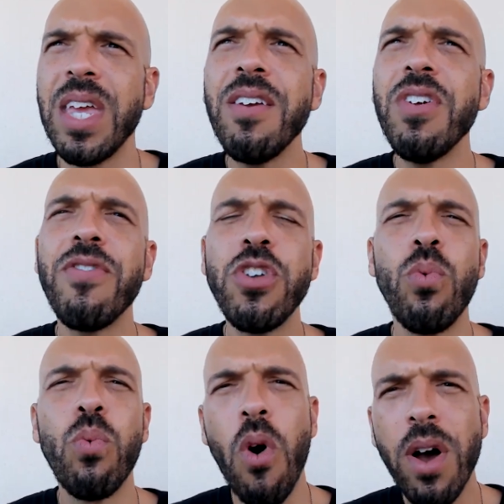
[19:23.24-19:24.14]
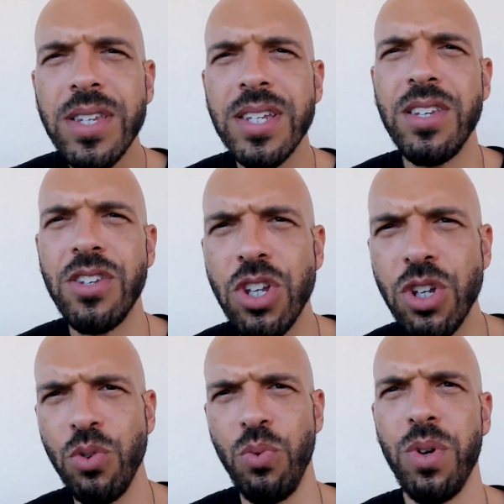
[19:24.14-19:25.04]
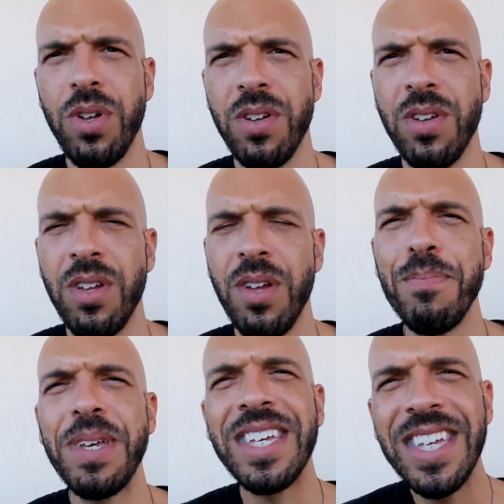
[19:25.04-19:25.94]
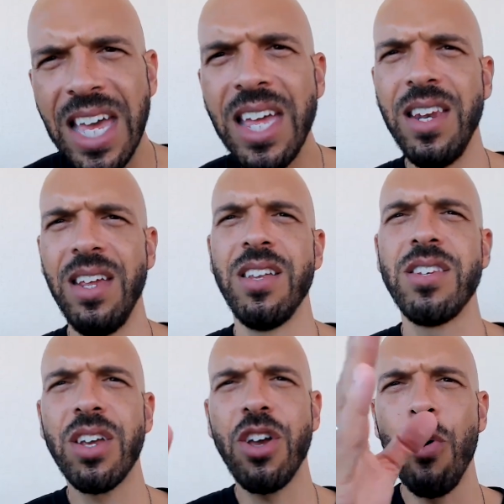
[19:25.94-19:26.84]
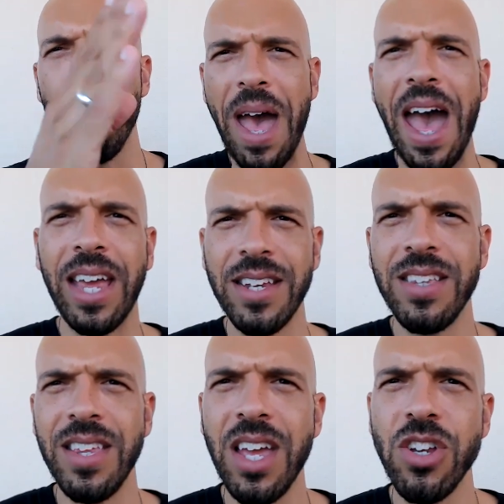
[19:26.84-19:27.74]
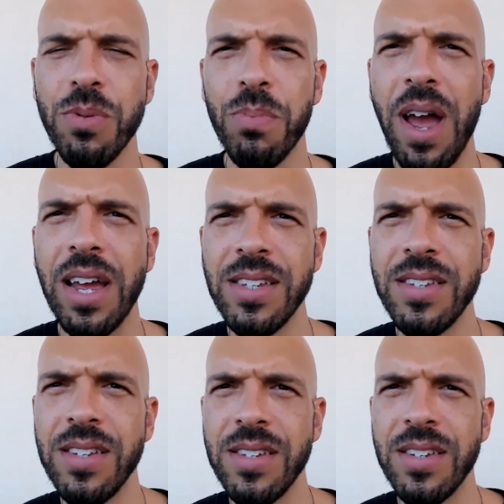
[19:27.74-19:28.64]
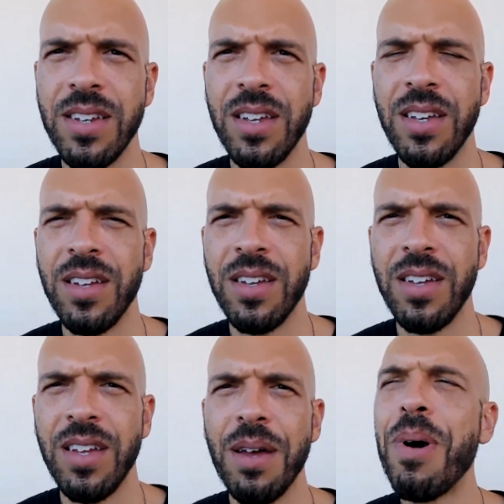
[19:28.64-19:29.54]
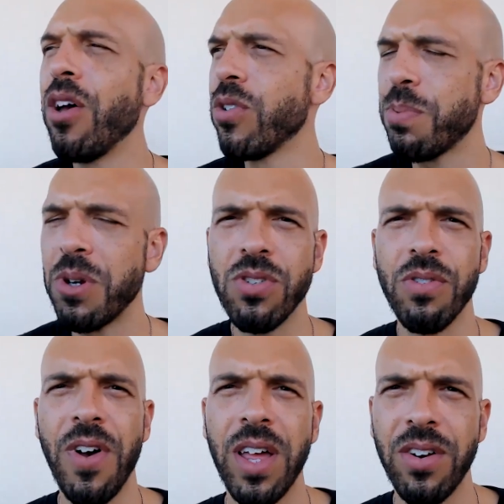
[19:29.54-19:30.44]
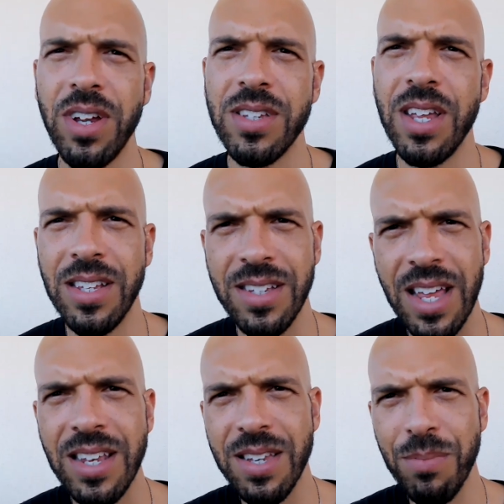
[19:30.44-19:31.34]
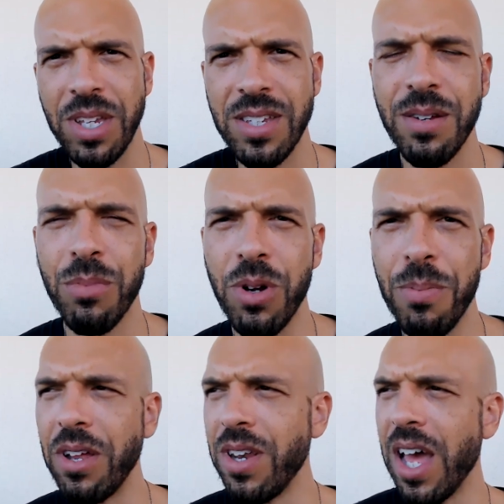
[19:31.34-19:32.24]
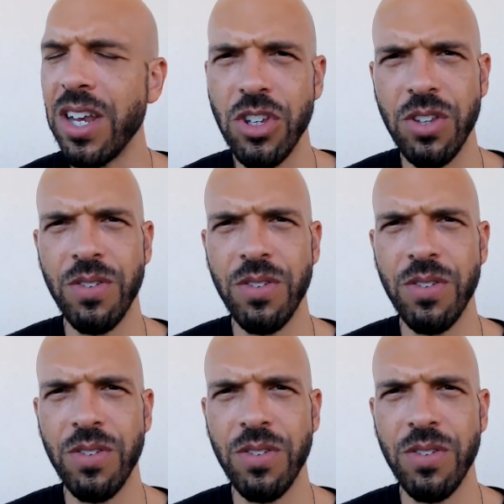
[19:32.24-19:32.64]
even if you wanted to begin to go back to the ancient practices. And my own spiritual father has said something similar about not